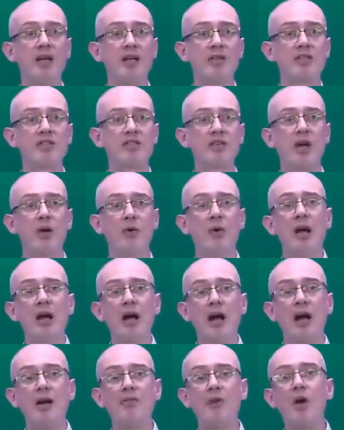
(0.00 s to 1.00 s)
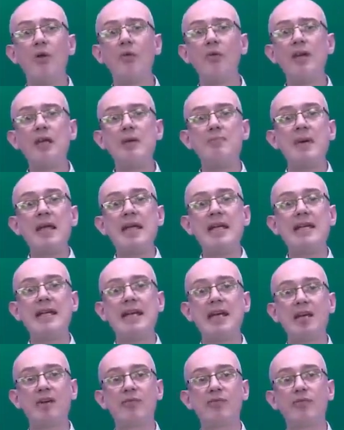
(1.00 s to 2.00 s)
So, I've only been
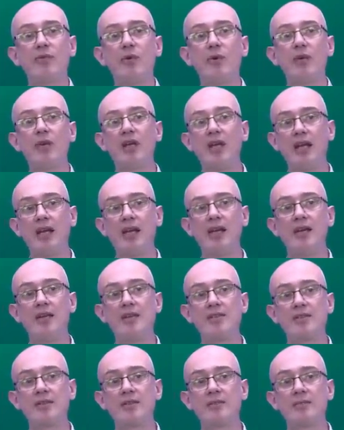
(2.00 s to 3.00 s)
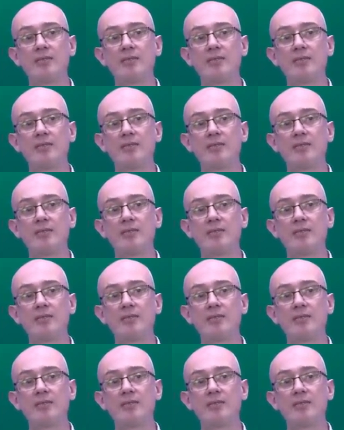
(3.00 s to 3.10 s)
here 4 years.